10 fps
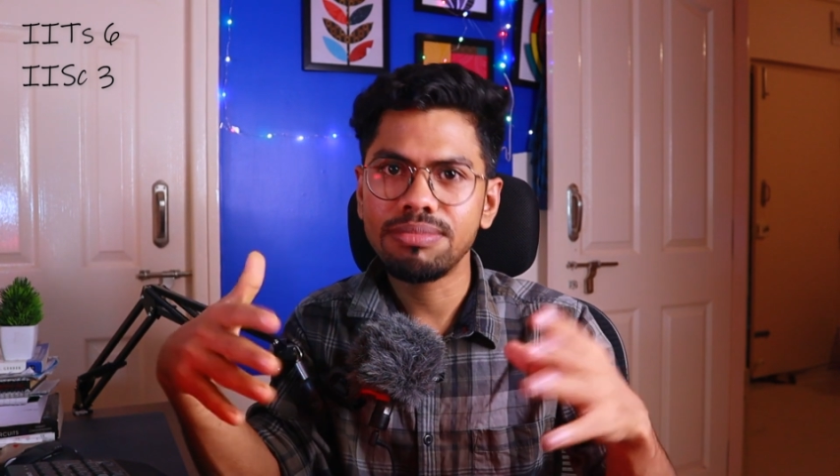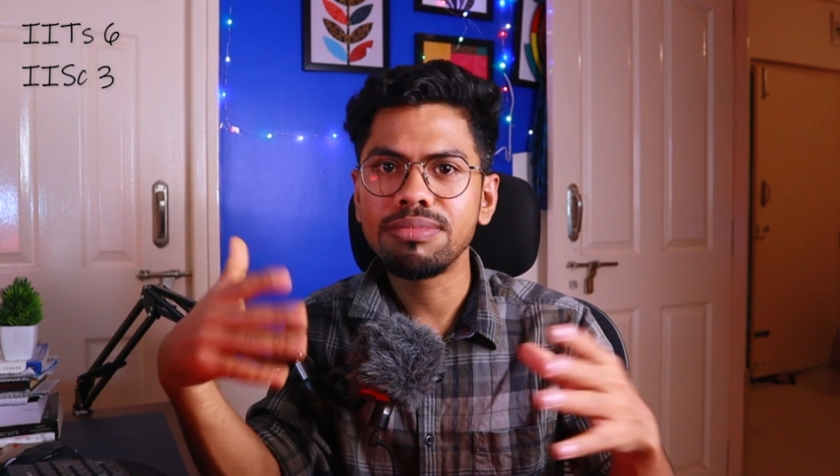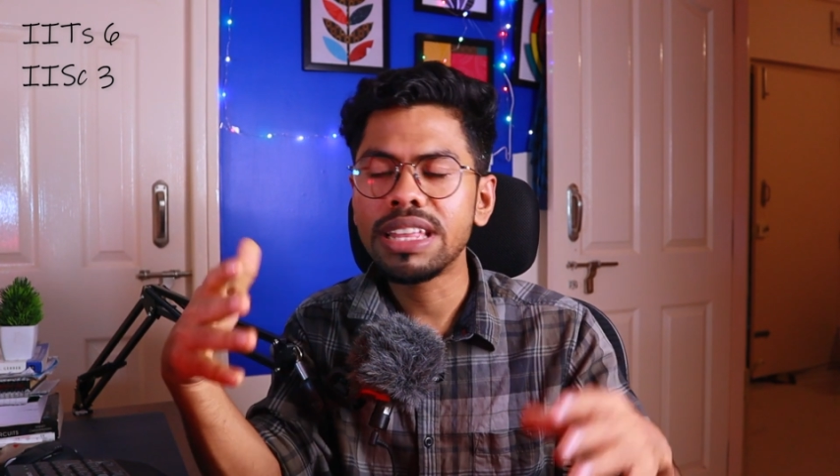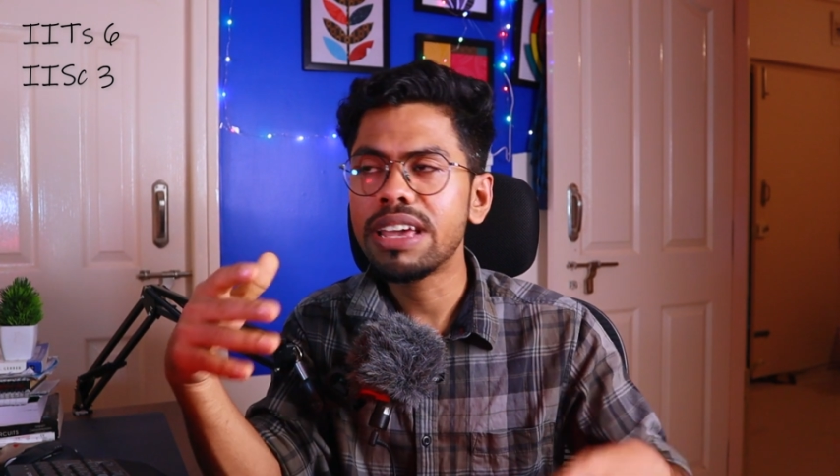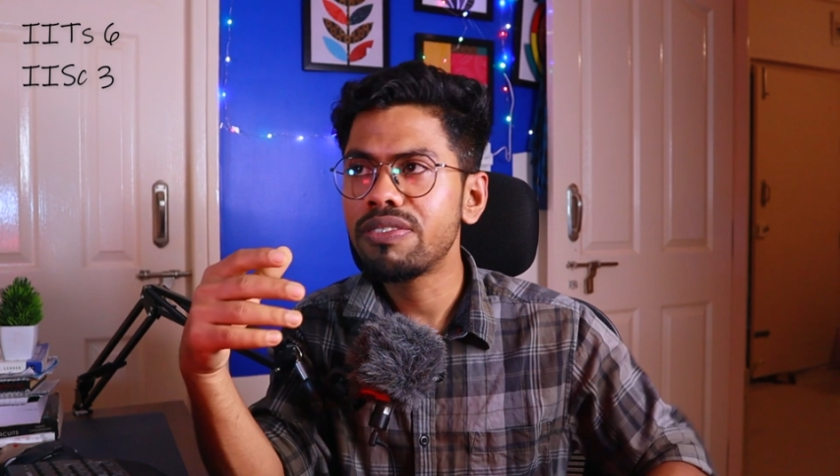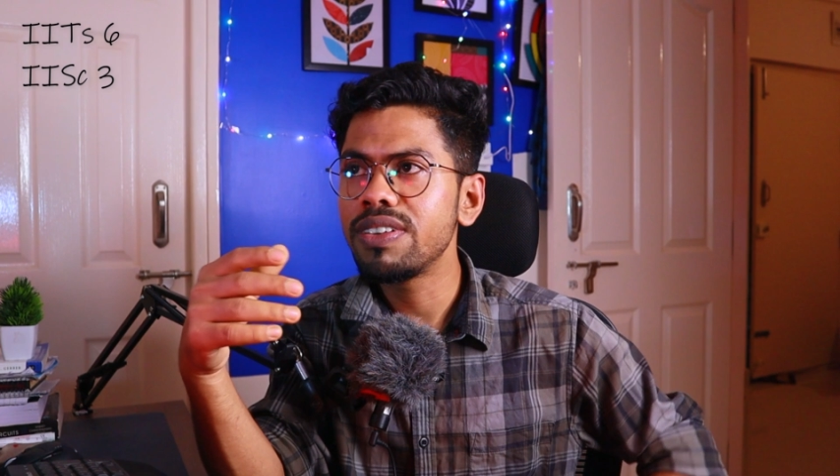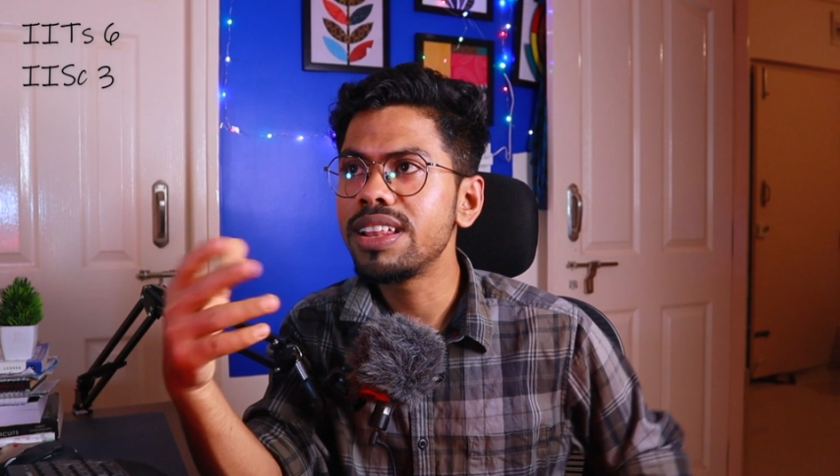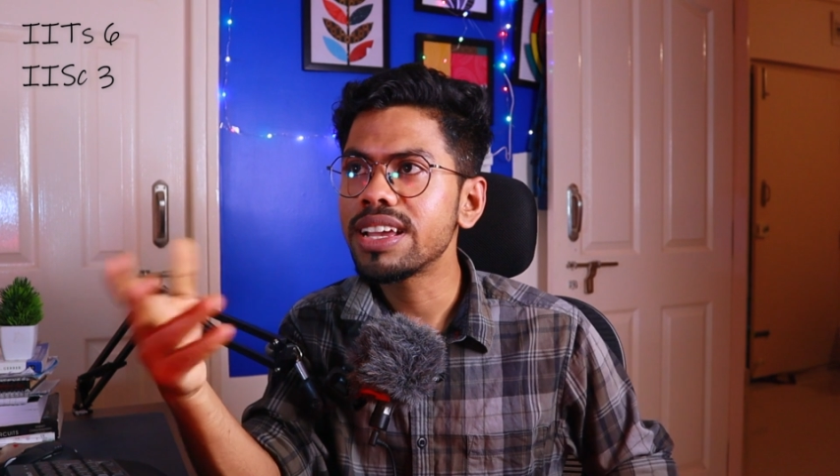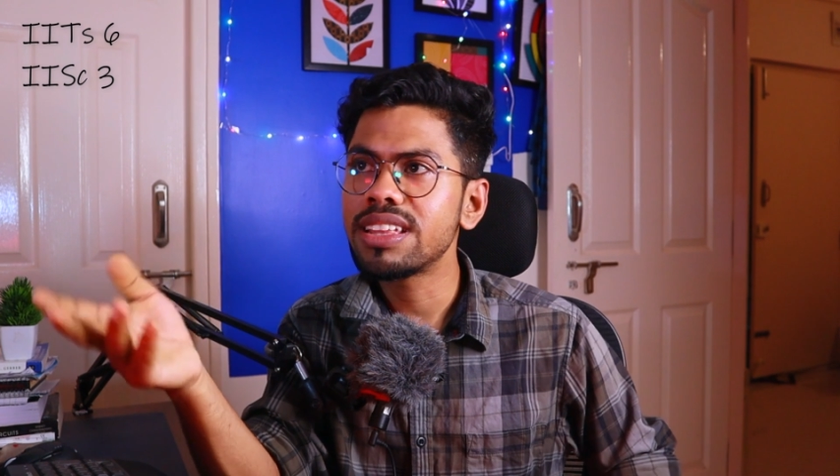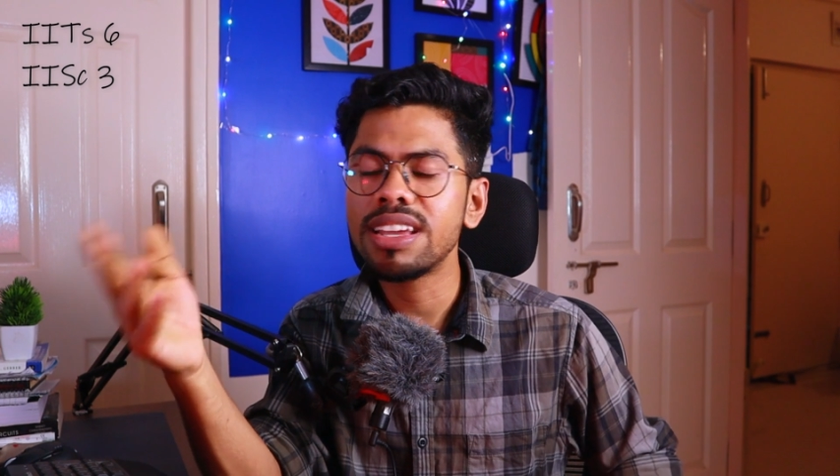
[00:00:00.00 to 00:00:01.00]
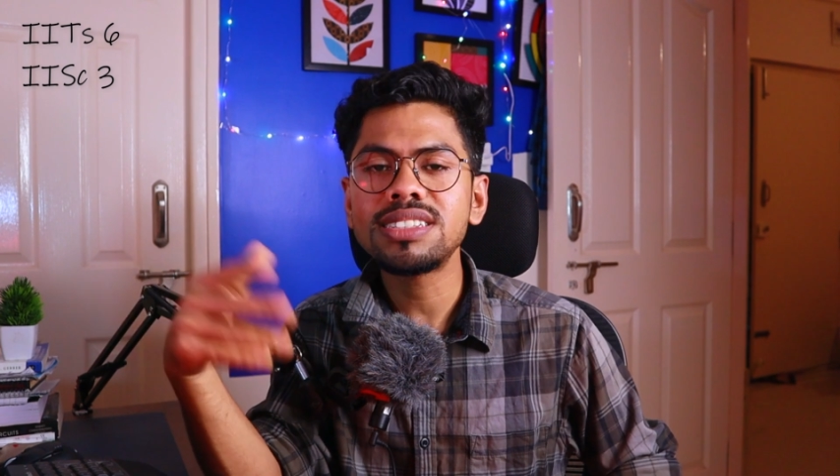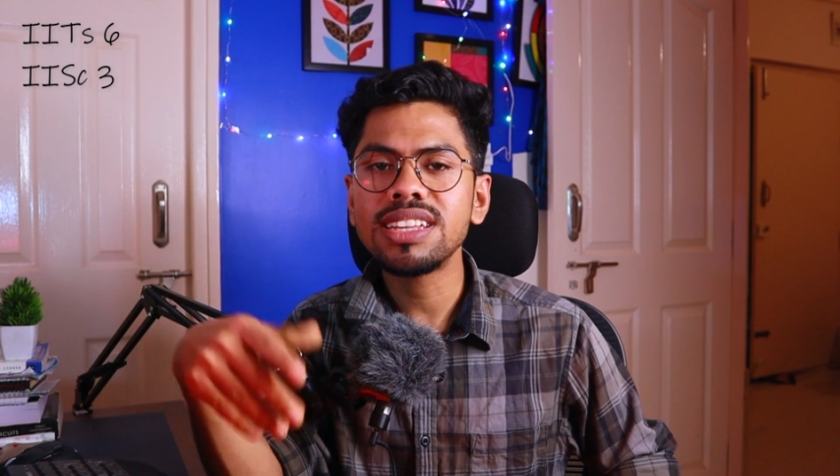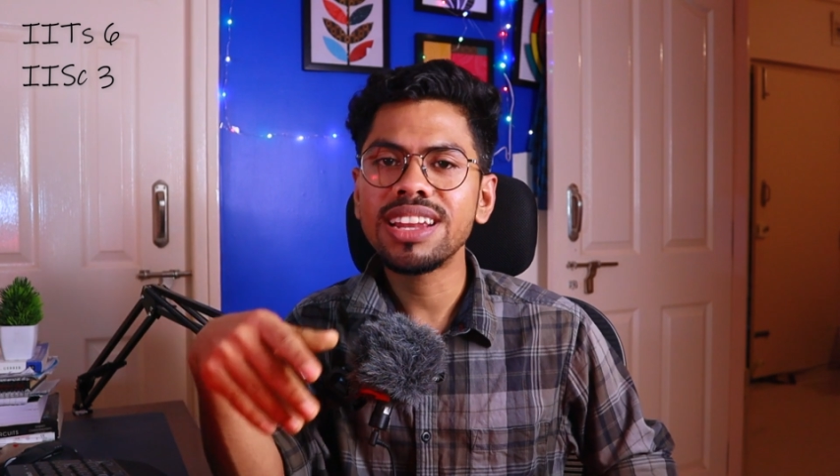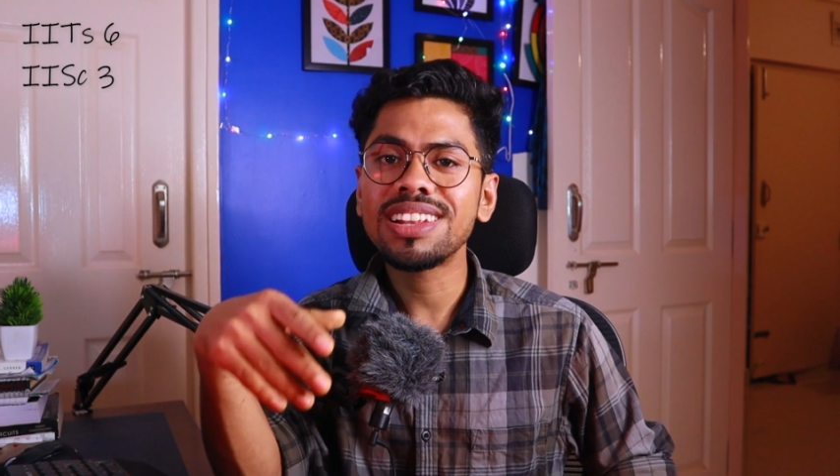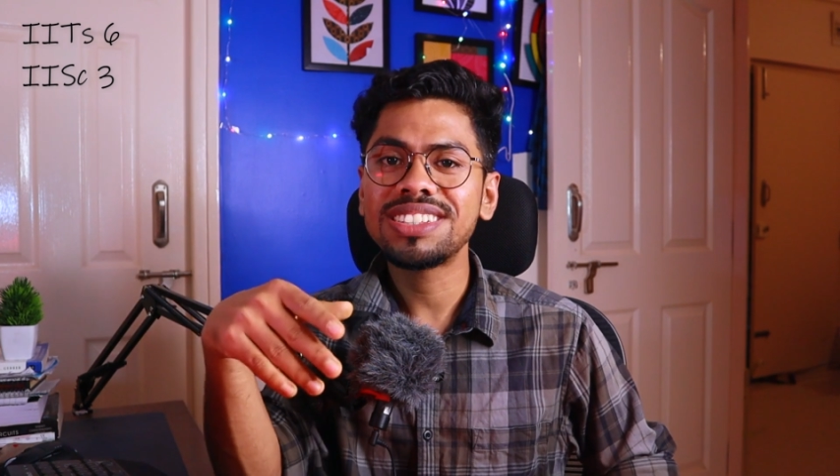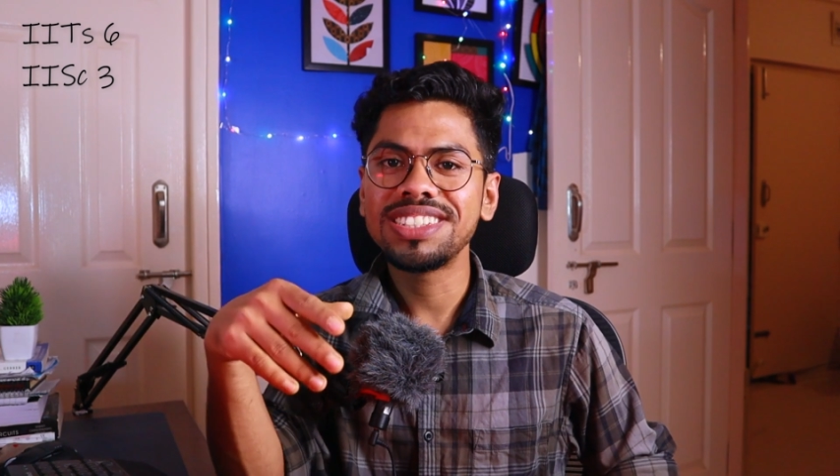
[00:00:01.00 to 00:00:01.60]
they feel like they are second class